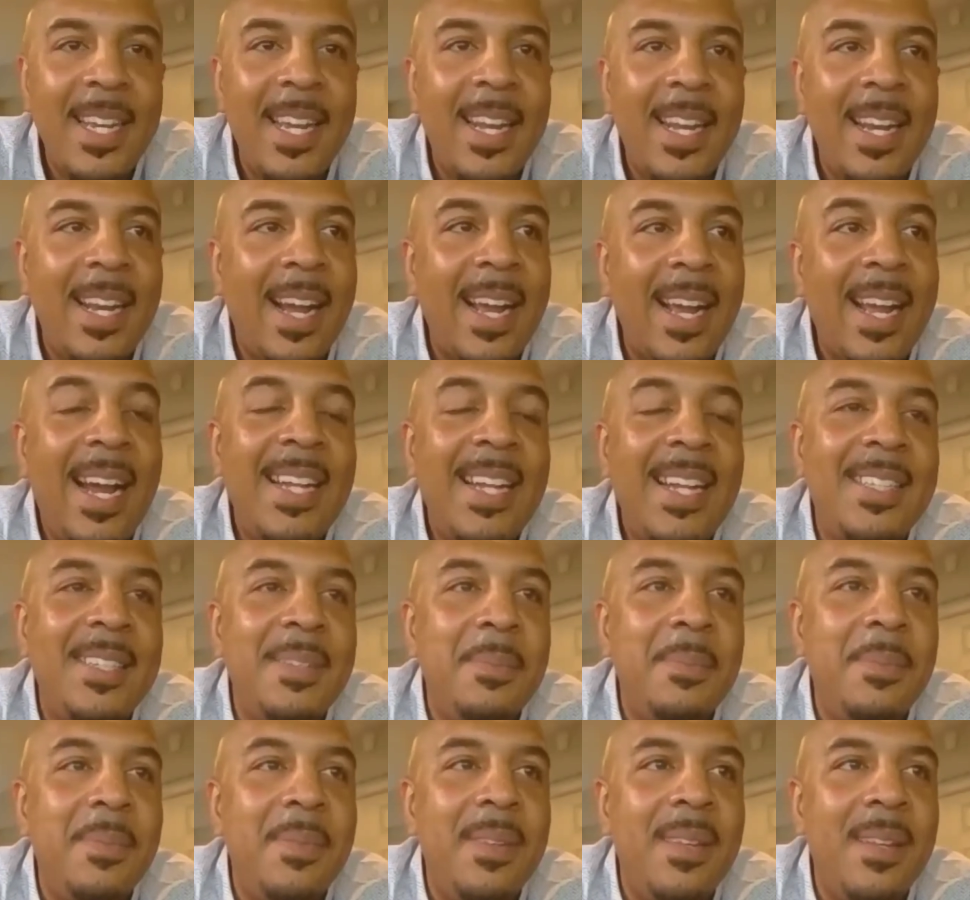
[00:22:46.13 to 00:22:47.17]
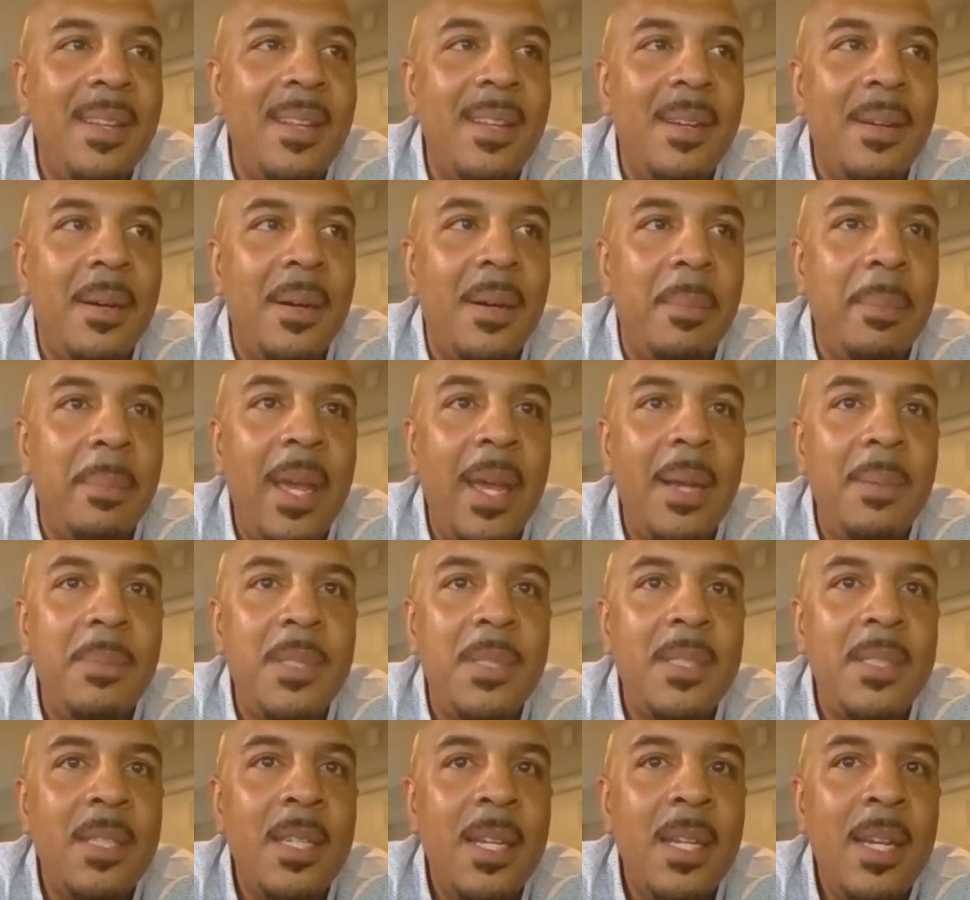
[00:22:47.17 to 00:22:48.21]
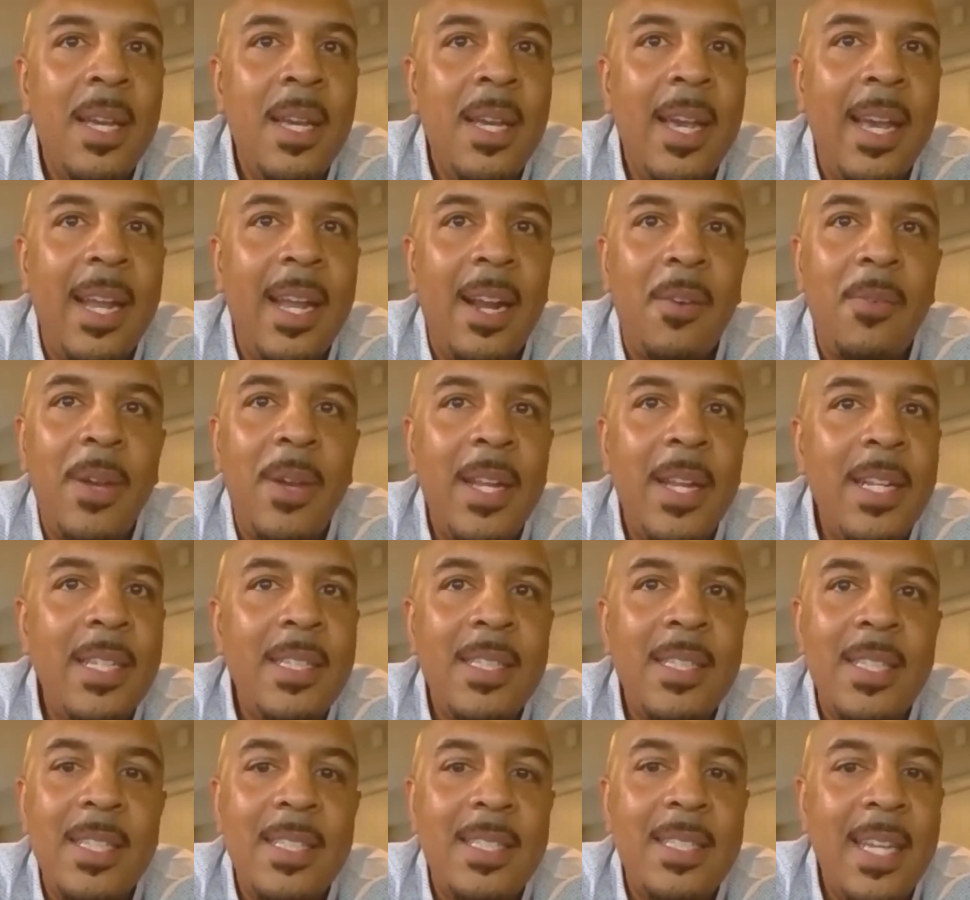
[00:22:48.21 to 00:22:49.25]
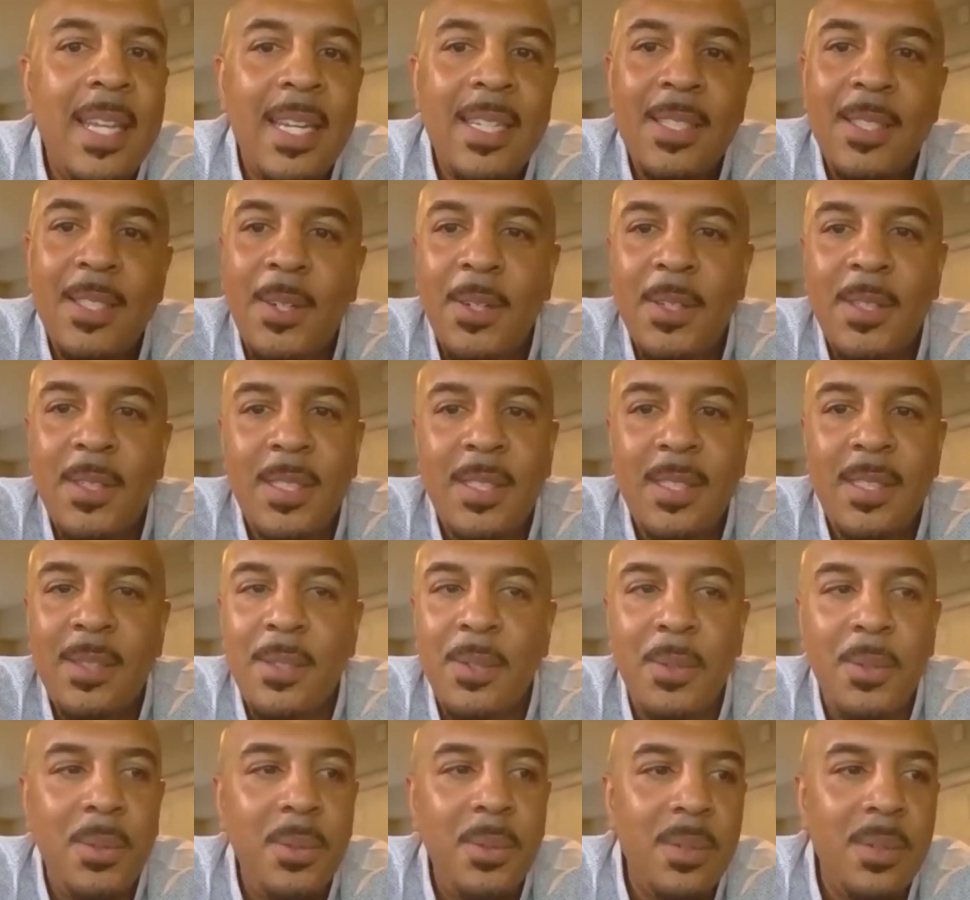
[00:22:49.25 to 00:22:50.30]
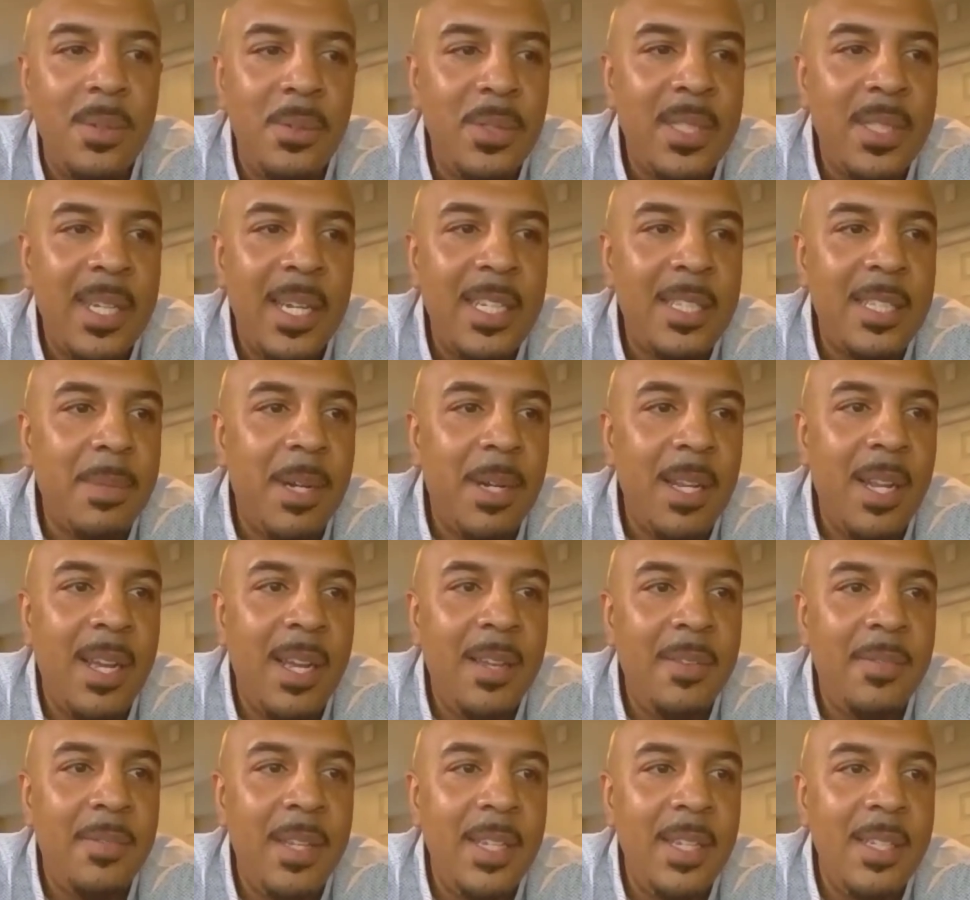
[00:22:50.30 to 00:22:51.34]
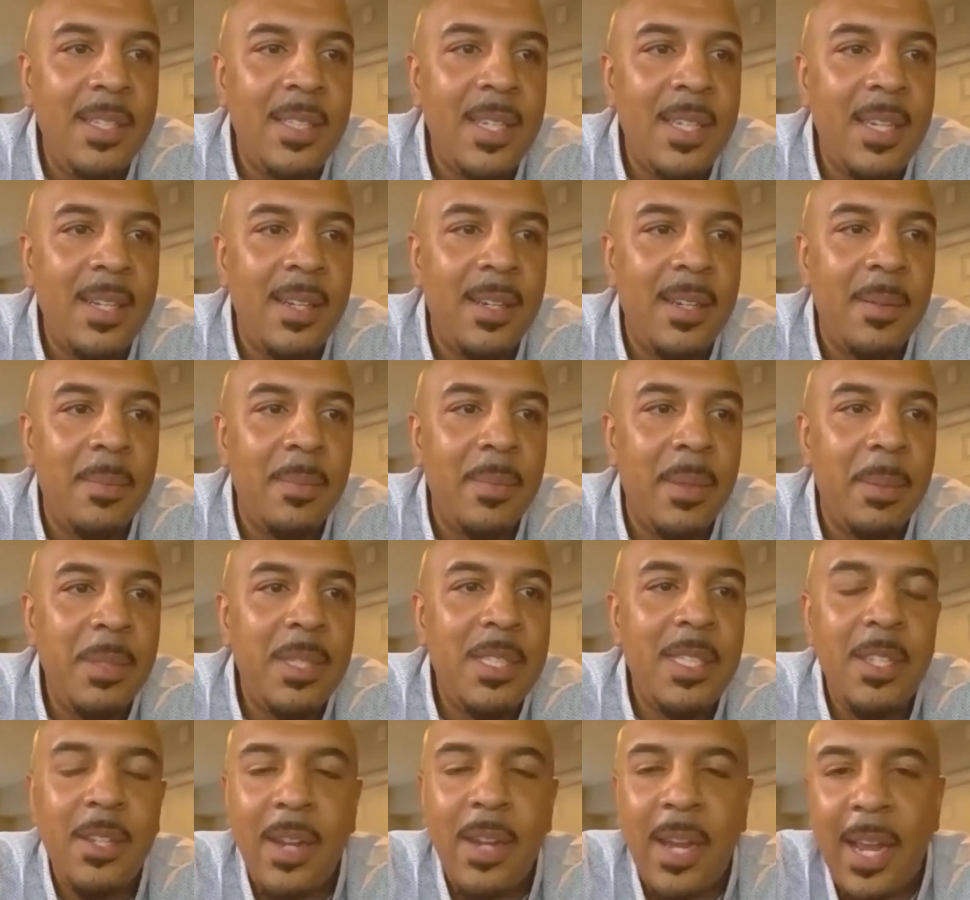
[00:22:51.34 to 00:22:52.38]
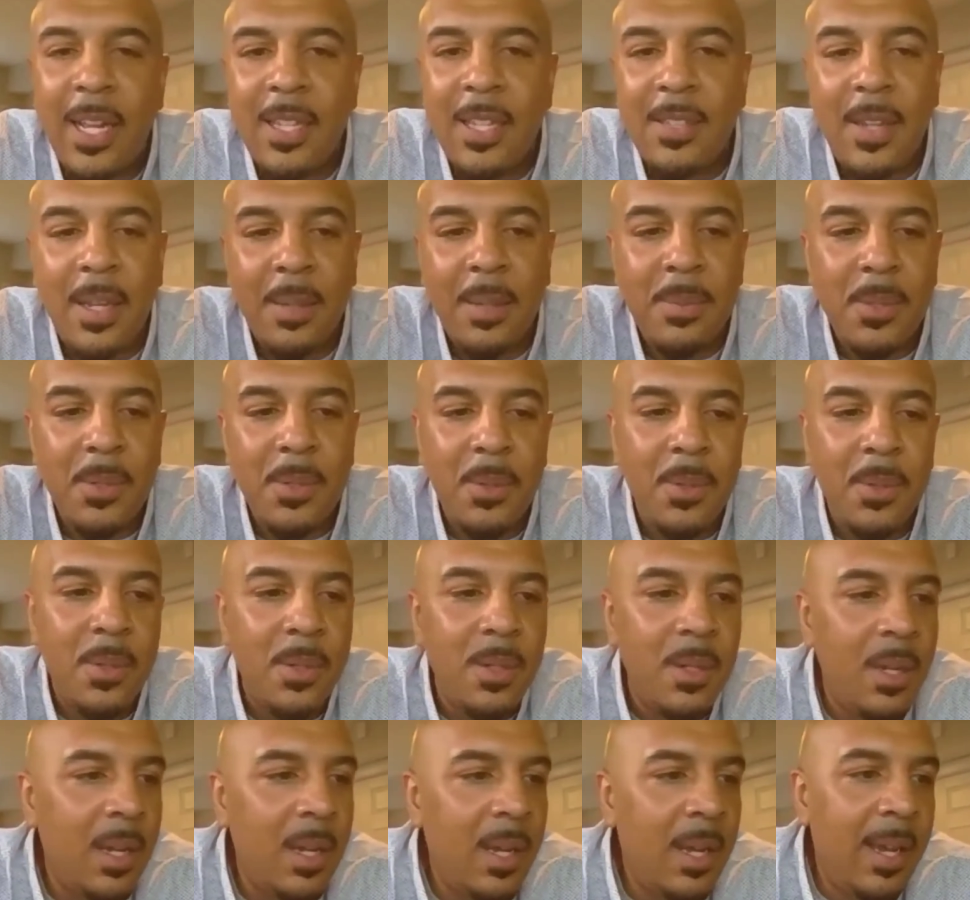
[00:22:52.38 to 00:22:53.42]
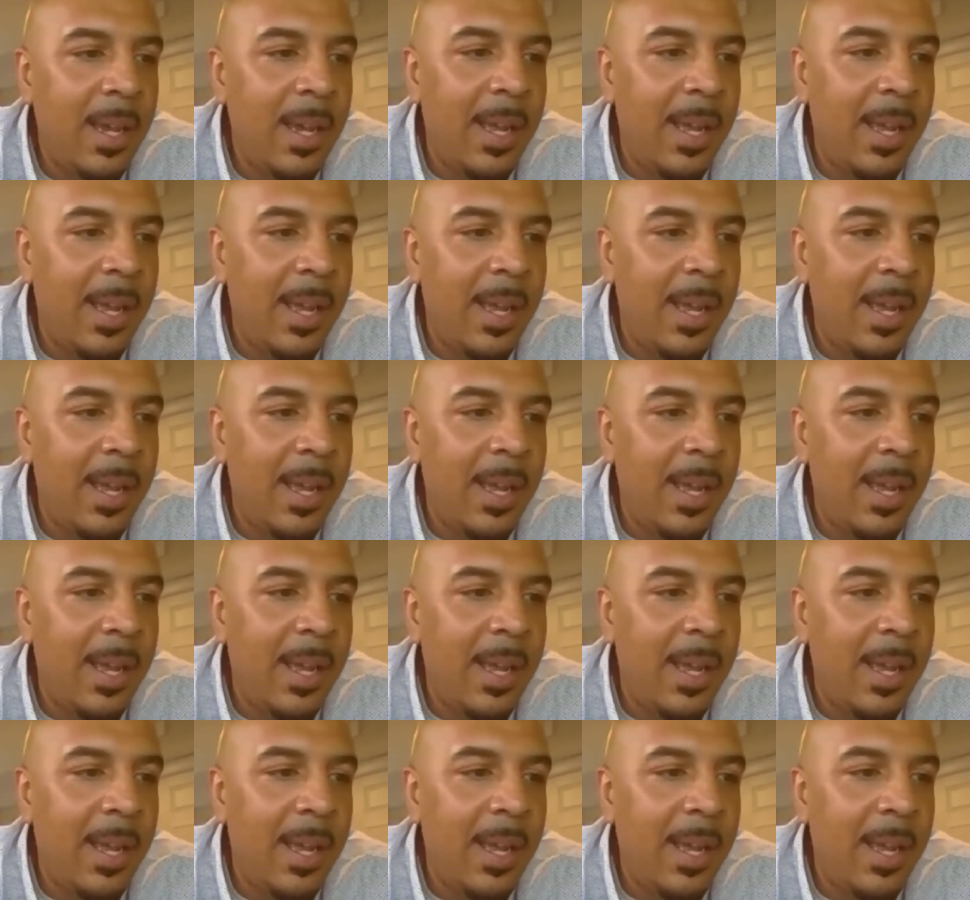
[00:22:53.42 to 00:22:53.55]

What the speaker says: And I got to MEPS and I ran into this tech sergeant who changed my life. And he said, let me see your ASVAB score.